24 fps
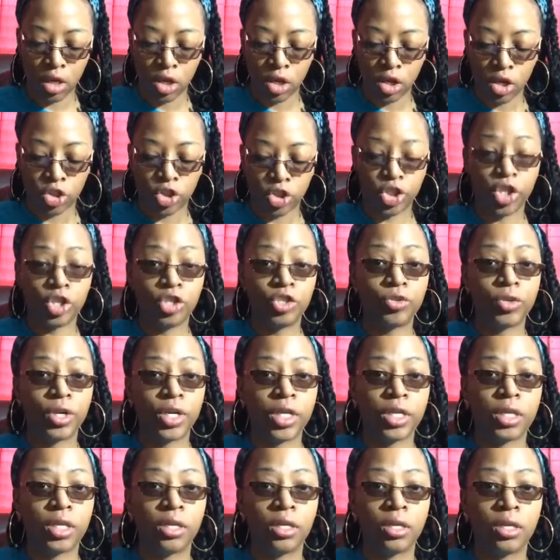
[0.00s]

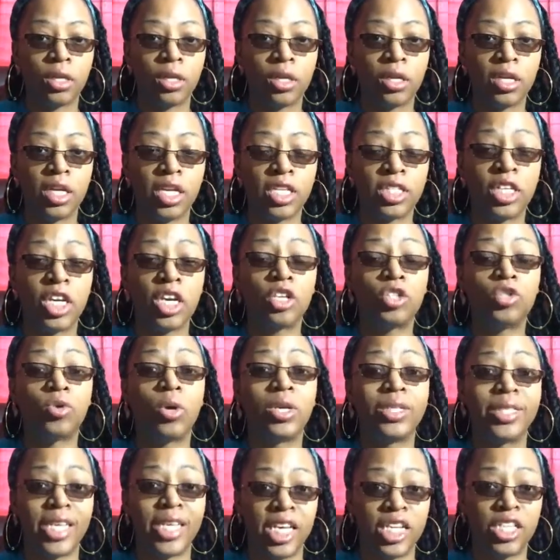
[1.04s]
children. It's geared
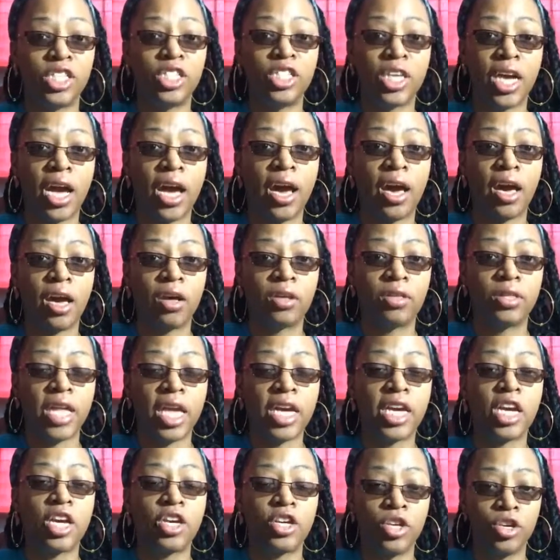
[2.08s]
towards any child. They
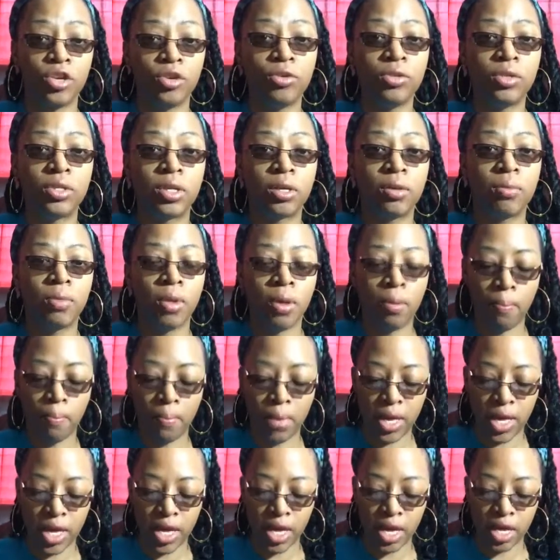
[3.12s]
can use them,
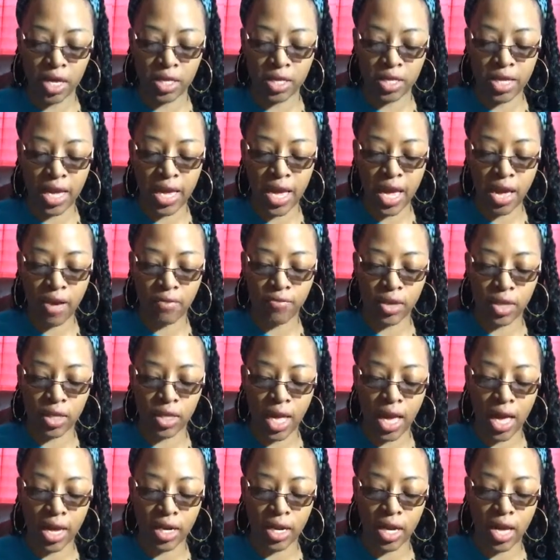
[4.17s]
but they have a
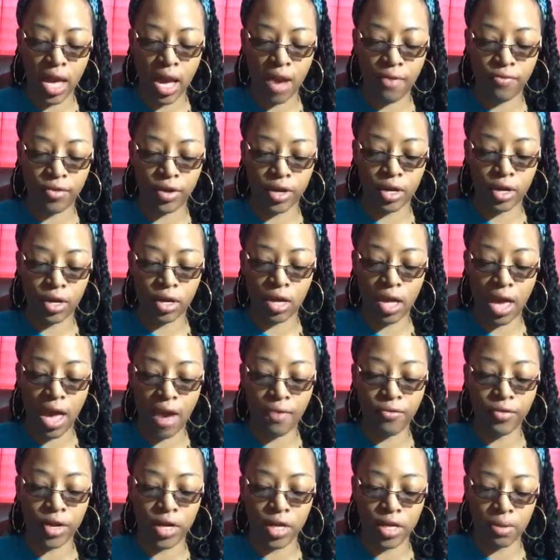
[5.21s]
lot of
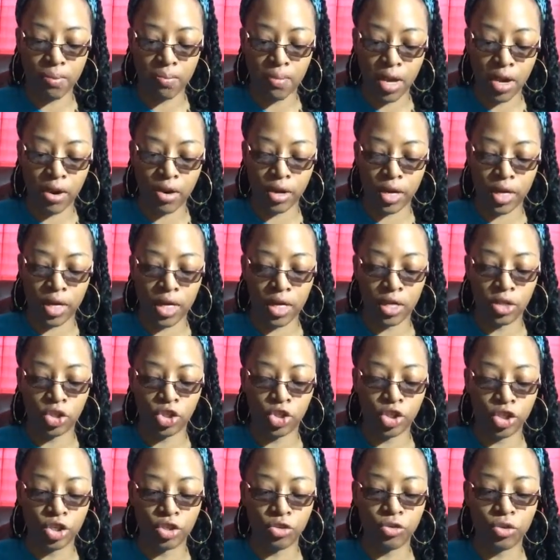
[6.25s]
African American
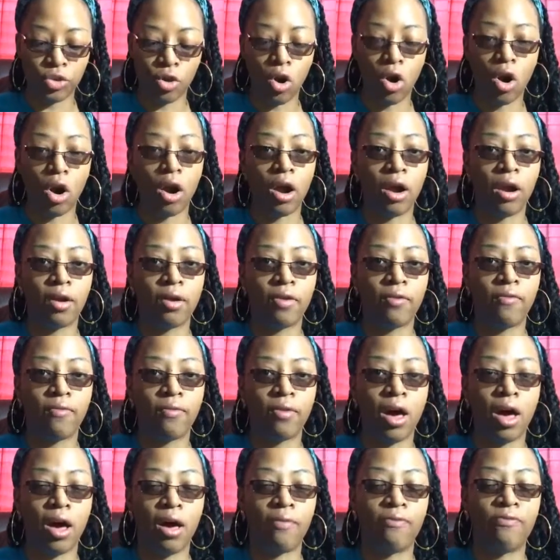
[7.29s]
children are
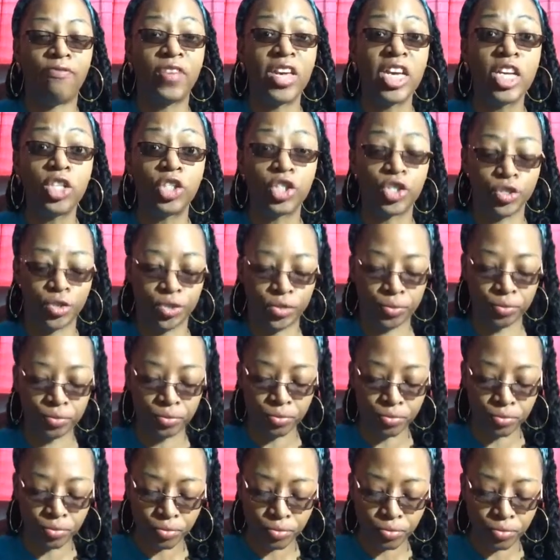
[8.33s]
featured
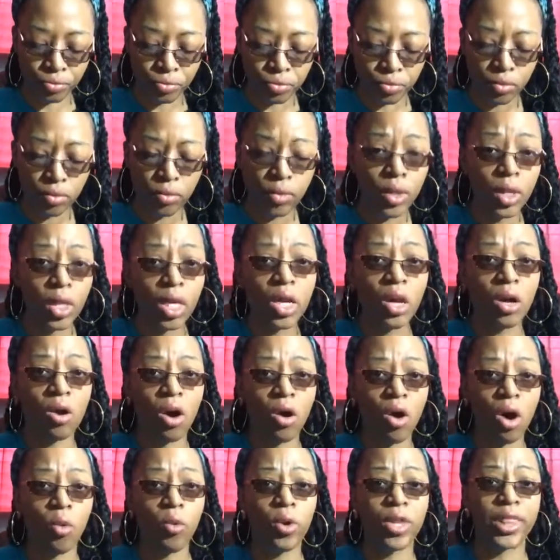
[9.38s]

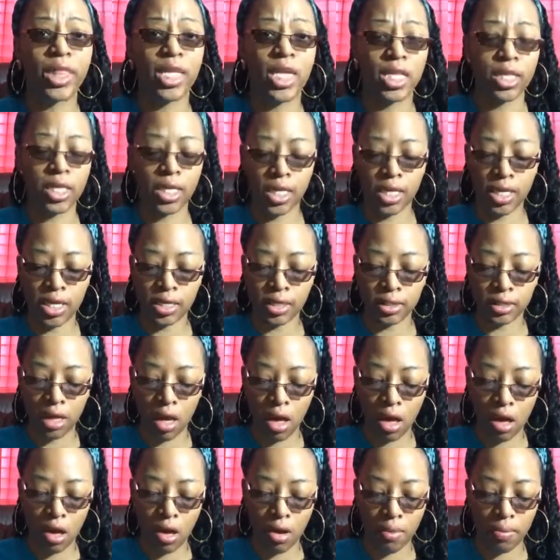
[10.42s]
within these
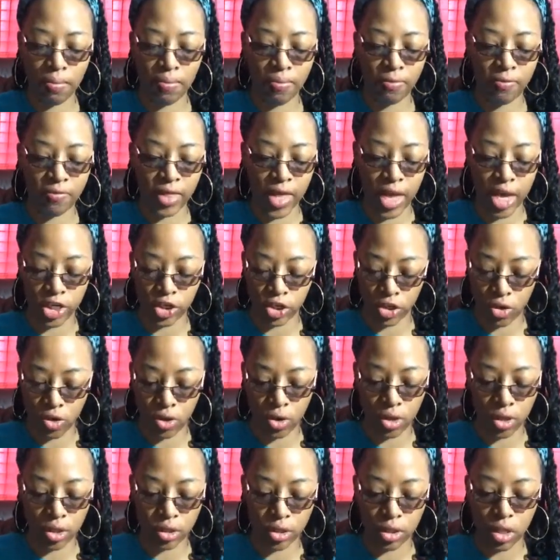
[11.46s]

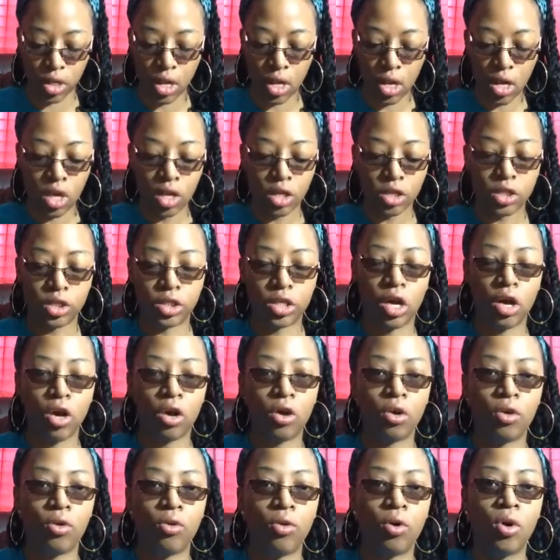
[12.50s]
flashcards.
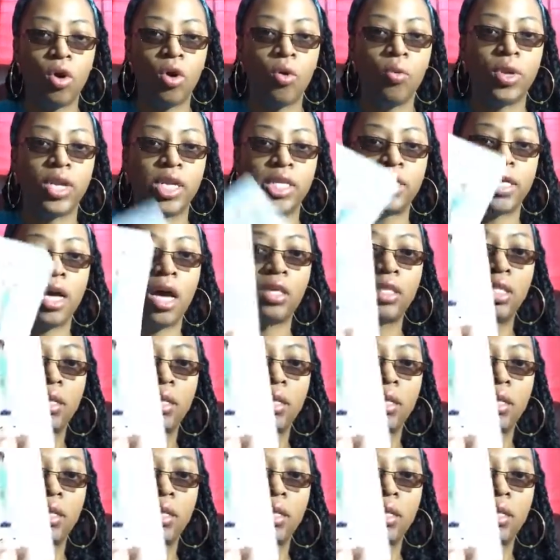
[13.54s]
So when it talks